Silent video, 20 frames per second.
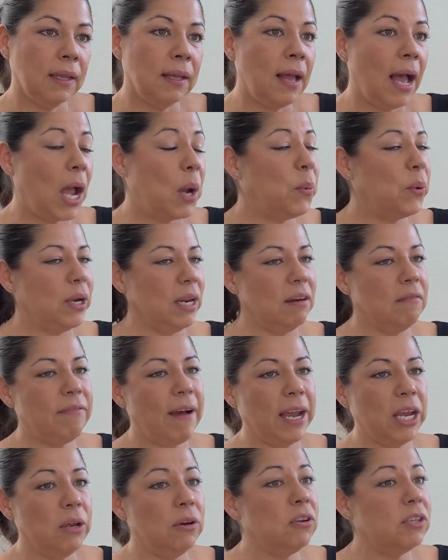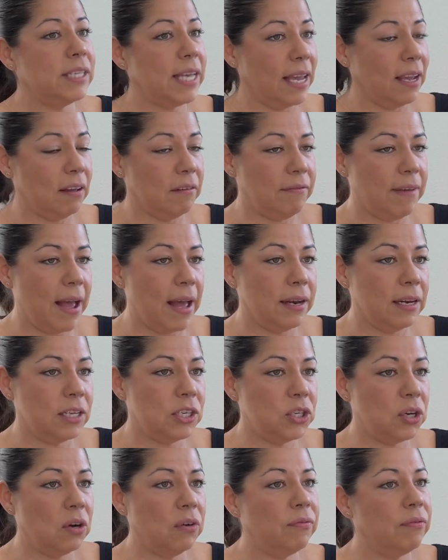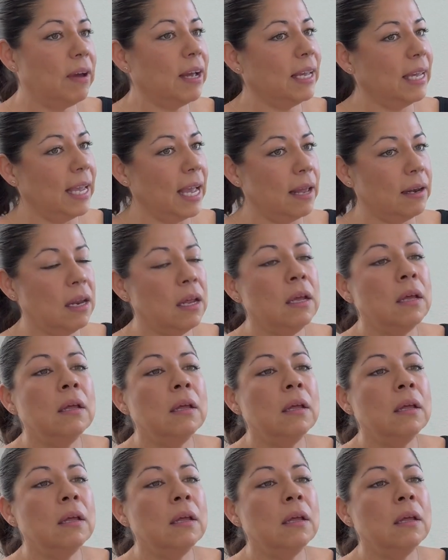I would invite you to take advantage of, again,